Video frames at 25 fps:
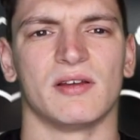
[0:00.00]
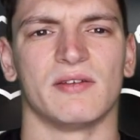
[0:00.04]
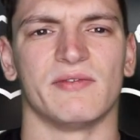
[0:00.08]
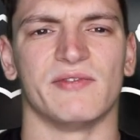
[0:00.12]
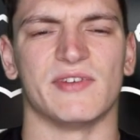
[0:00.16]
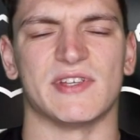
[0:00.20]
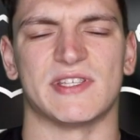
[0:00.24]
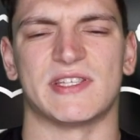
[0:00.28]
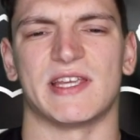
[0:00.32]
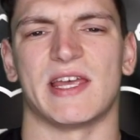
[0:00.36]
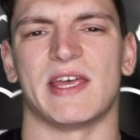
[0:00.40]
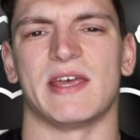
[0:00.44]

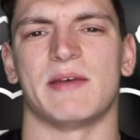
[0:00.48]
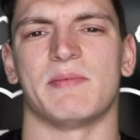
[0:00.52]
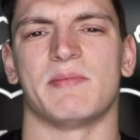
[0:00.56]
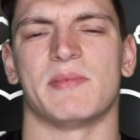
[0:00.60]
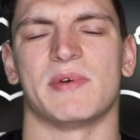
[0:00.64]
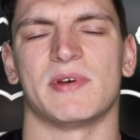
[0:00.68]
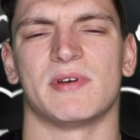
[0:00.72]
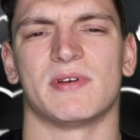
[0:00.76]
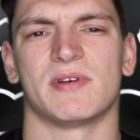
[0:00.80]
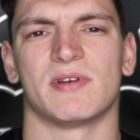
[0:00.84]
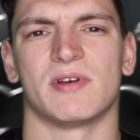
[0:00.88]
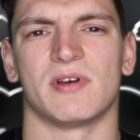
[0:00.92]
the same.
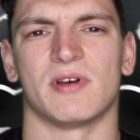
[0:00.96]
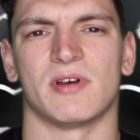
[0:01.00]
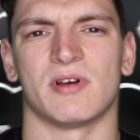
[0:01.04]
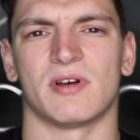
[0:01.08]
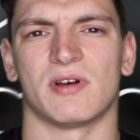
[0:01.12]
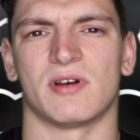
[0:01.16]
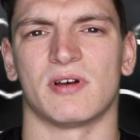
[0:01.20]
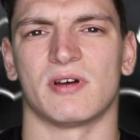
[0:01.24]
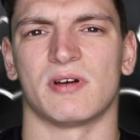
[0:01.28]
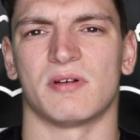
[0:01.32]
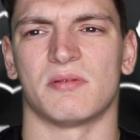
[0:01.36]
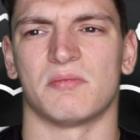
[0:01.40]

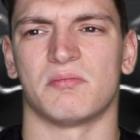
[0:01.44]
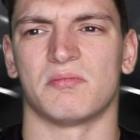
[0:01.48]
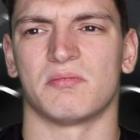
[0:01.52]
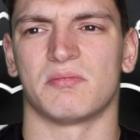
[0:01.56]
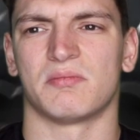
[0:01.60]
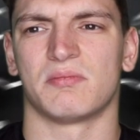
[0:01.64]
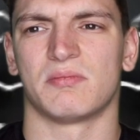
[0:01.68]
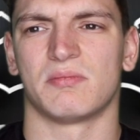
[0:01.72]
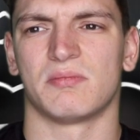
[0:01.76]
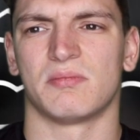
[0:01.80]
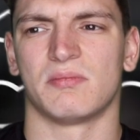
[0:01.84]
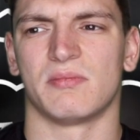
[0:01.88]
Um,
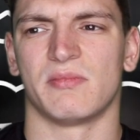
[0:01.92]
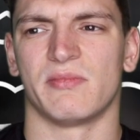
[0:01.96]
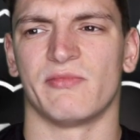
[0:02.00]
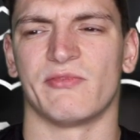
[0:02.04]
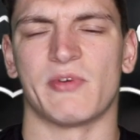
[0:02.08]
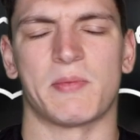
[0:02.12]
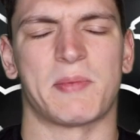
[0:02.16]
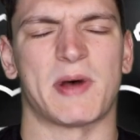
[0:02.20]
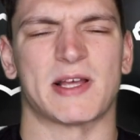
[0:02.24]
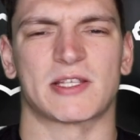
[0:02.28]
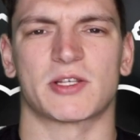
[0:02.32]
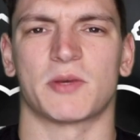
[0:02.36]

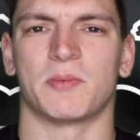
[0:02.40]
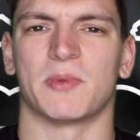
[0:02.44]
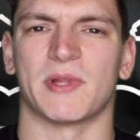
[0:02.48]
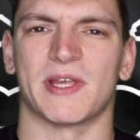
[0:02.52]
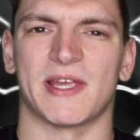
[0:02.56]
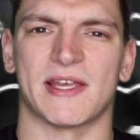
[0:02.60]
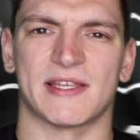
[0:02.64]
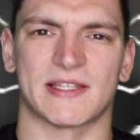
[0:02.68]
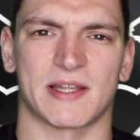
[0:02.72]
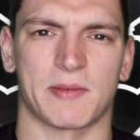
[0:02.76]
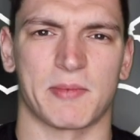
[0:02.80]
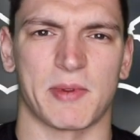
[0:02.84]
the past couple of
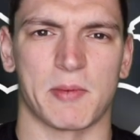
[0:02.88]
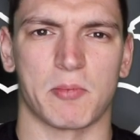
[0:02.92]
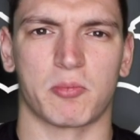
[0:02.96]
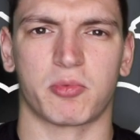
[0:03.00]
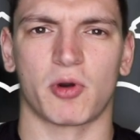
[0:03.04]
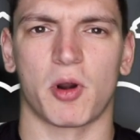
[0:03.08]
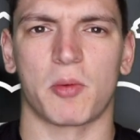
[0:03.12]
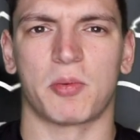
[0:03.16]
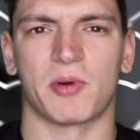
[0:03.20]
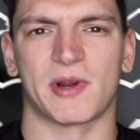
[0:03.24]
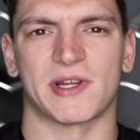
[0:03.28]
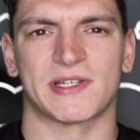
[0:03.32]
years I've been
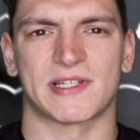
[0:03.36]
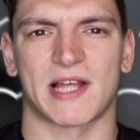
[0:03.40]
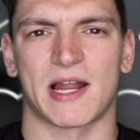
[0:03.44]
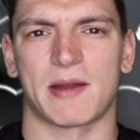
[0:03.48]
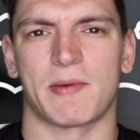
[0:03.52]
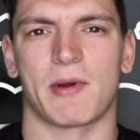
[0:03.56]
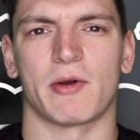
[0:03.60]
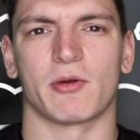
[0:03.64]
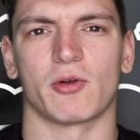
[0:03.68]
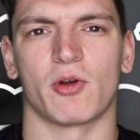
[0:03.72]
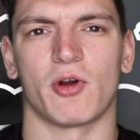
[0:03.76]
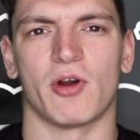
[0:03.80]
proper
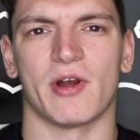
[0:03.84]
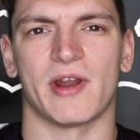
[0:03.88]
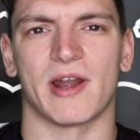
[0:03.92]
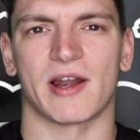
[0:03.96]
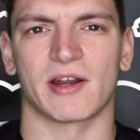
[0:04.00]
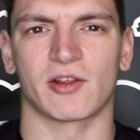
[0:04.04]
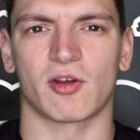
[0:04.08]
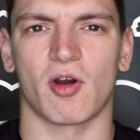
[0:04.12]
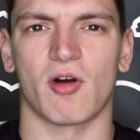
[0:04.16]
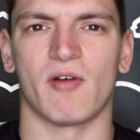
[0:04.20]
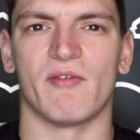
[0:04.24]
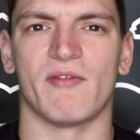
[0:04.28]
excited about going.
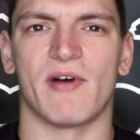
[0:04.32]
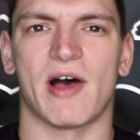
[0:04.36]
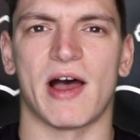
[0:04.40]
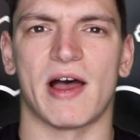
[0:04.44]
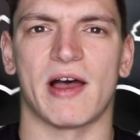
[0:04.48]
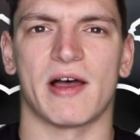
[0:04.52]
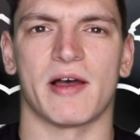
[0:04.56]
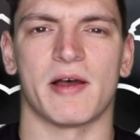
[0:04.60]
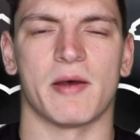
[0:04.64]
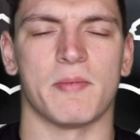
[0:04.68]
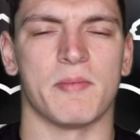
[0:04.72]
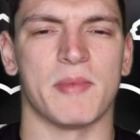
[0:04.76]
I've got
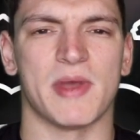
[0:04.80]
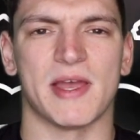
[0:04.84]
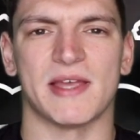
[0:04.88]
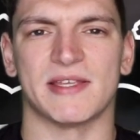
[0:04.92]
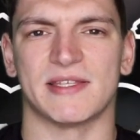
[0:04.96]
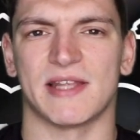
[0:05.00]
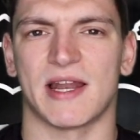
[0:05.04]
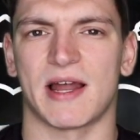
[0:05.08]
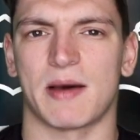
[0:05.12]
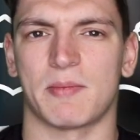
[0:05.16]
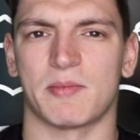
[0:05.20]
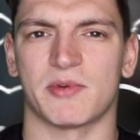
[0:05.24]
there,
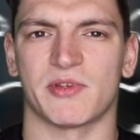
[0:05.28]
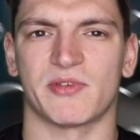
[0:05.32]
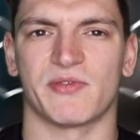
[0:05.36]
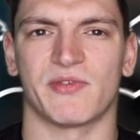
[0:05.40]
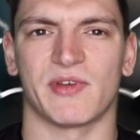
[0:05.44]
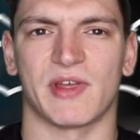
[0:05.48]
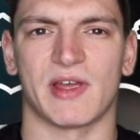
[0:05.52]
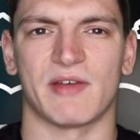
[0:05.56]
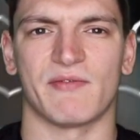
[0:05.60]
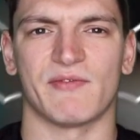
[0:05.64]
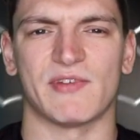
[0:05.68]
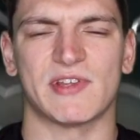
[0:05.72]
amazing
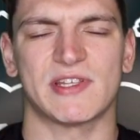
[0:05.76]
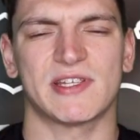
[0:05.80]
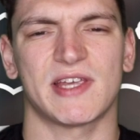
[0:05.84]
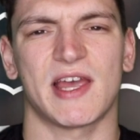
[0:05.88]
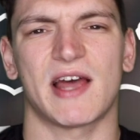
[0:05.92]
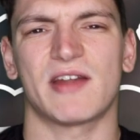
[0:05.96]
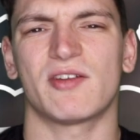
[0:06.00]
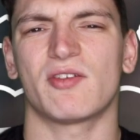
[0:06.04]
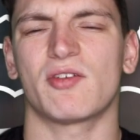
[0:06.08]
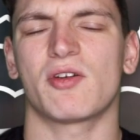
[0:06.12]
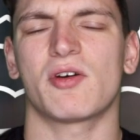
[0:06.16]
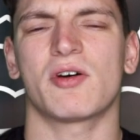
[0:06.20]
atmosphere, and this
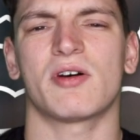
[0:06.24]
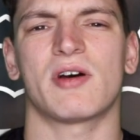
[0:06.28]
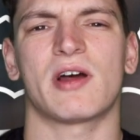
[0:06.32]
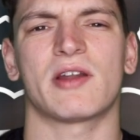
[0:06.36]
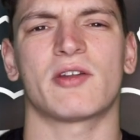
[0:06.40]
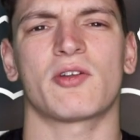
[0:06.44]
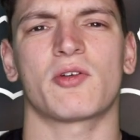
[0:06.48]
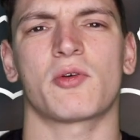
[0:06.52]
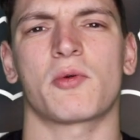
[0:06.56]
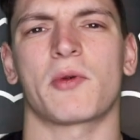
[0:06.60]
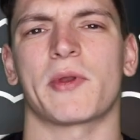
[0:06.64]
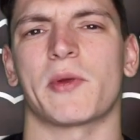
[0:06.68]
year I don't know, I
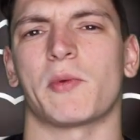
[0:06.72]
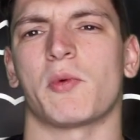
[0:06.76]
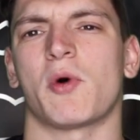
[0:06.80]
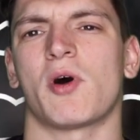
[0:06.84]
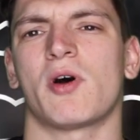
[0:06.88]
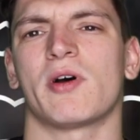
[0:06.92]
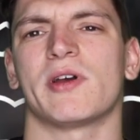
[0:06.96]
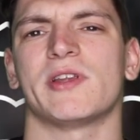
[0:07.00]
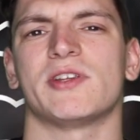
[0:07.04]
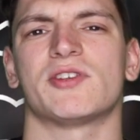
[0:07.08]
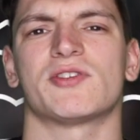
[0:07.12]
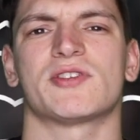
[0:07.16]
don't know what it
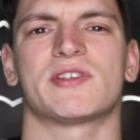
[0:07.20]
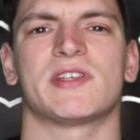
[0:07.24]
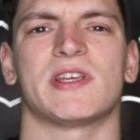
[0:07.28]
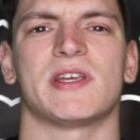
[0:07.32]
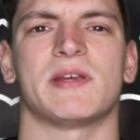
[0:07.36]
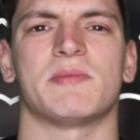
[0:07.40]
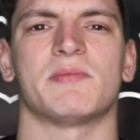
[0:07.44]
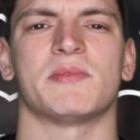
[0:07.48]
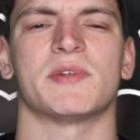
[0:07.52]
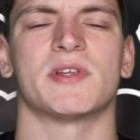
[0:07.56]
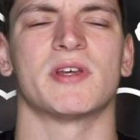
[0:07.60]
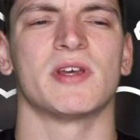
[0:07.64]
was. It just
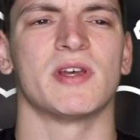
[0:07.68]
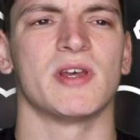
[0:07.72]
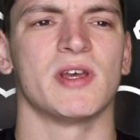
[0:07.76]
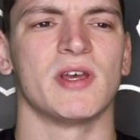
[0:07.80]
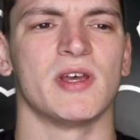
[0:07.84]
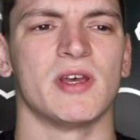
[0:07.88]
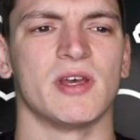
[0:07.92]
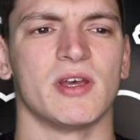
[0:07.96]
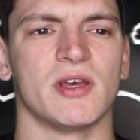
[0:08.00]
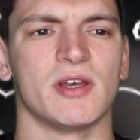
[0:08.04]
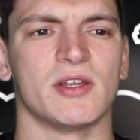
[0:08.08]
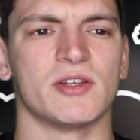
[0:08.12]
seemed,
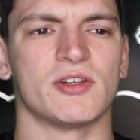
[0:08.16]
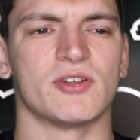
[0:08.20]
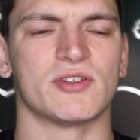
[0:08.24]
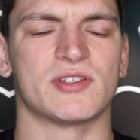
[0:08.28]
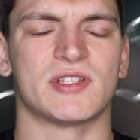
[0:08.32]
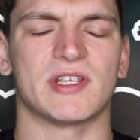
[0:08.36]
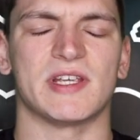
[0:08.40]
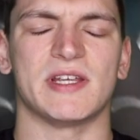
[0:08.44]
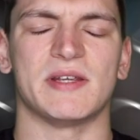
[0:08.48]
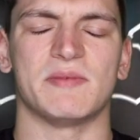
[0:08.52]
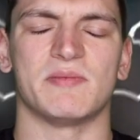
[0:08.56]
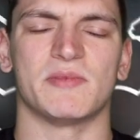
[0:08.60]

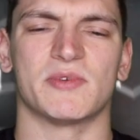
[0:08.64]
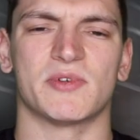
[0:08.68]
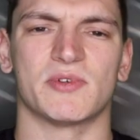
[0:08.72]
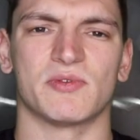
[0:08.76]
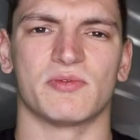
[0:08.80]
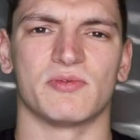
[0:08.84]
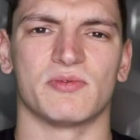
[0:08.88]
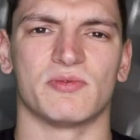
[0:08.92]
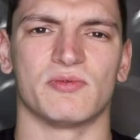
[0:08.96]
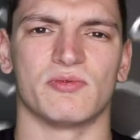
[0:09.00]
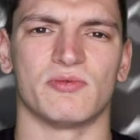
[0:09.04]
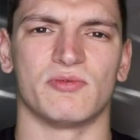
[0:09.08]
just seemed
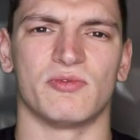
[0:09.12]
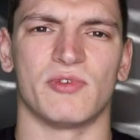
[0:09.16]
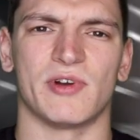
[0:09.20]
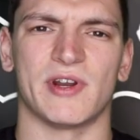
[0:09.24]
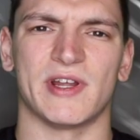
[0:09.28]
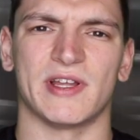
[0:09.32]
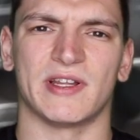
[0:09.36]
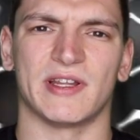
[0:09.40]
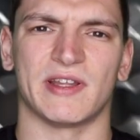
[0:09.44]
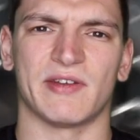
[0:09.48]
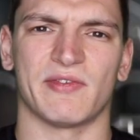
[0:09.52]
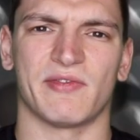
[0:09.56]

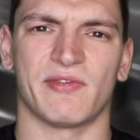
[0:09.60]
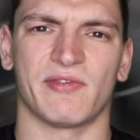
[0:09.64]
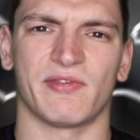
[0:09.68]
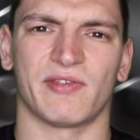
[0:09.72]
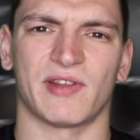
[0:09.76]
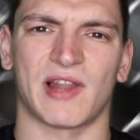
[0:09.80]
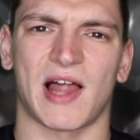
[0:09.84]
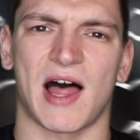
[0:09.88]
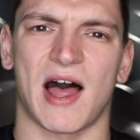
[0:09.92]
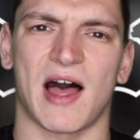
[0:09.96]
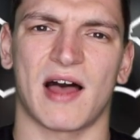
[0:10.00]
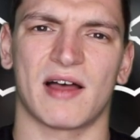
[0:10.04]
really
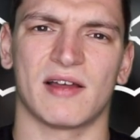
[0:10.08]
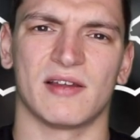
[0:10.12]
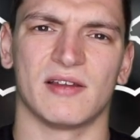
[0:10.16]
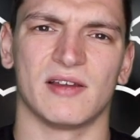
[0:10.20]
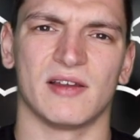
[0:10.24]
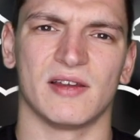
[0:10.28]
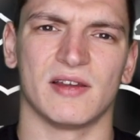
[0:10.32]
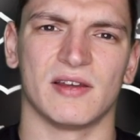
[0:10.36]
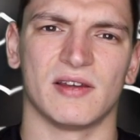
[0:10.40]
flat.